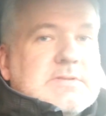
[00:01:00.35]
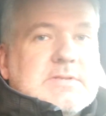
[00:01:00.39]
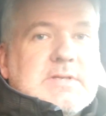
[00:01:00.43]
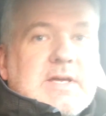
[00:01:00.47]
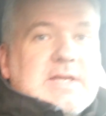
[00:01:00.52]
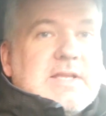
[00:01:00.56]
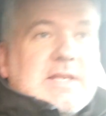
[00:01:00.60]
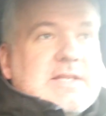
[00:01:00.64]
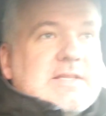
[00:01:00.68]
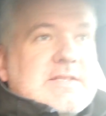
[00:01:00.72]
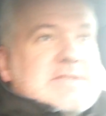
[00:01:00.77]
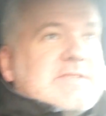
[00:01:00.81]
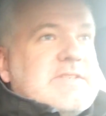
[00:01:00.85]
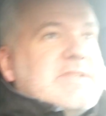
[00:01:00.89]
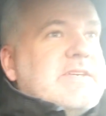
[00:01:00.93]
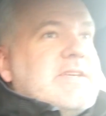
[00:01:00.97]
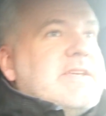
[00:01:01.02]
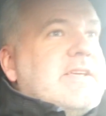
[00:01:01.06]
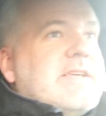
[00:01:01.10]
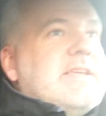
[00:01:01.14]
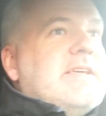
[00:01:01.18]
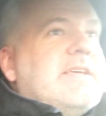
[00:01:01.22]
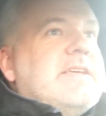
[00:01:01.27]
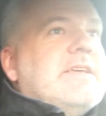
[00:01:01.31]
L T
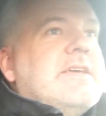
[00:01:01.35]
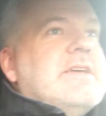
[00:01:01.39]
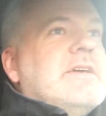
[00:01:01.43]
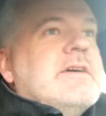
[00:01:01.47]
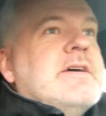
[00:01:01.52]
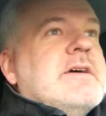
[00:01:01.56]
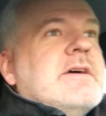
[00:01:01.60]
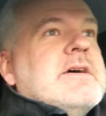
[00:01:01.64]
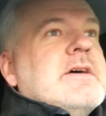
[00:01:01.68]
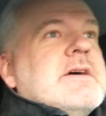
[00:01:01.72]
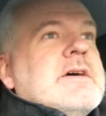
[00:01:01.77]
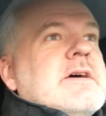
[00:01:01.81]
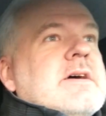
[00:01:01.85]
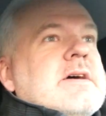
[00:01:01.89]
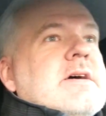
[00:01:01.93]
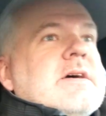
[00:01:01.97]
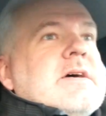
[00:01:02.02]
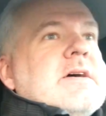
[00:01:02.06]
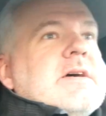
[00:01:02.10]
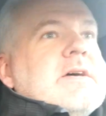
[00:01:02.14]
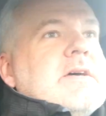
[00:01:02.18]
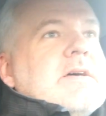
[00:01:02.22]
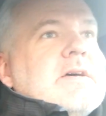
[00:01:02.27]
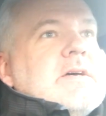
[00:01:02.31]
E
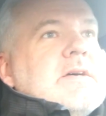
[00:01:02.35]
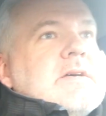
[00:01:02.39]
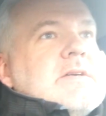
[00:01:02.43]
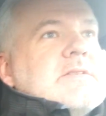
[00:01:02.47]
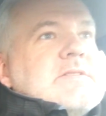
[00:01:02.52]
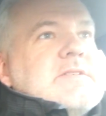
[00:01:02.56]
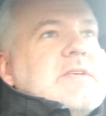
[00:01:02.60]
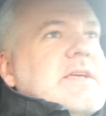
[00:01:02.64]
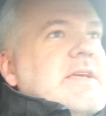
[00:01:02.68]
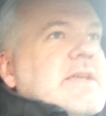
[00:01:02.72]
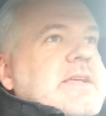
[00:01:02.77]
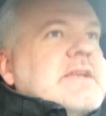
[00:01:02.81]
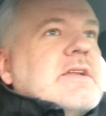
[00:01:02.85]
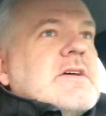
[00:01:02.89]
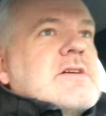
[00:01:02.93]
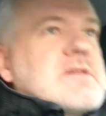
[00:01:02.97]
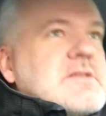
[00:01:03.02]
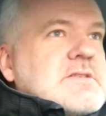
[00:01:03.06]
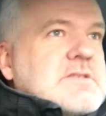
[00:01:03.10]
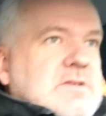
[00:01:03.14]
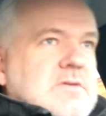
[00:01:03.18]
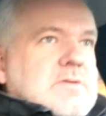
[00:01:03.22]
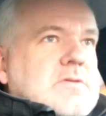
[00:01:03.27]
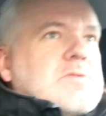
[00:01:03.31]

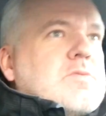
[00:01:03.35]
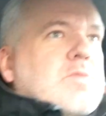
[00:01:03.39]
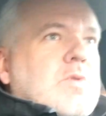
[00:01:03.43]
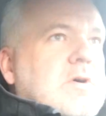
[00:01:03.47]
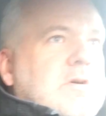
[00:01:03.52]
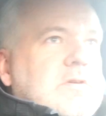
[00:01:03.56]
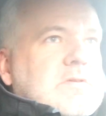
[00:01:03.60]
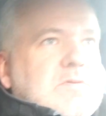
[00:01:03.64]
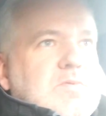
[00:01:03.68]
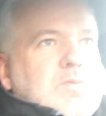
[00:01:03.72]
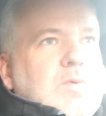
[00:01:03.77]
signals or what?